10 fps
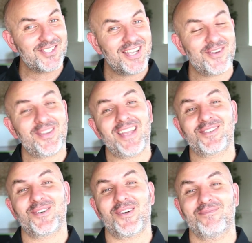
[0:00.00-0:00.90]
on that
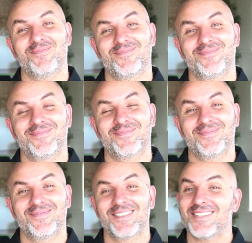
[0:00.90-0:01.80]
time?
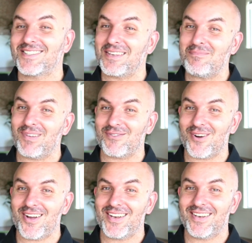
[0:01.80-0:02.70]
Simpler,
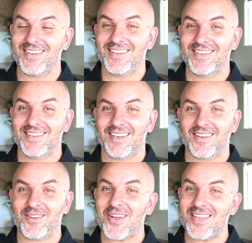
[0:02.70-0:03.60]
right? A
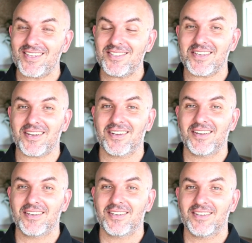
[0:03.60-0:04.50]
lot easier.
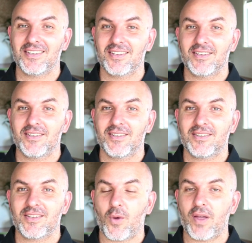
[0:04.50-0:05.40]

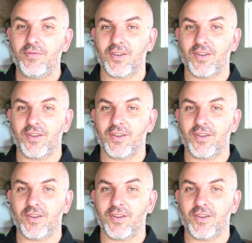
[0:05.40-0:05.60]
No effort.